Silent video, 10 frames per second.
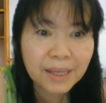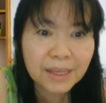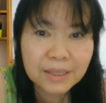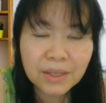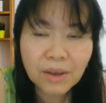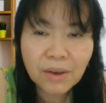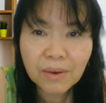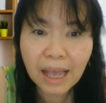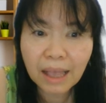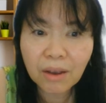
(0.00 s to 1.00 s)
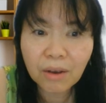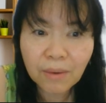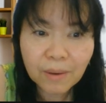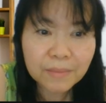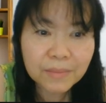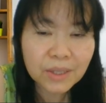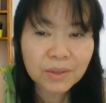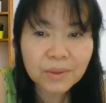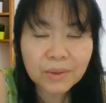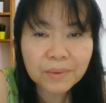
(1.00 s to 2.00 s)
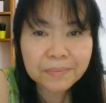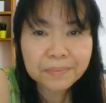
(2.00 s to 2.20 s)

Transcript: So I hope you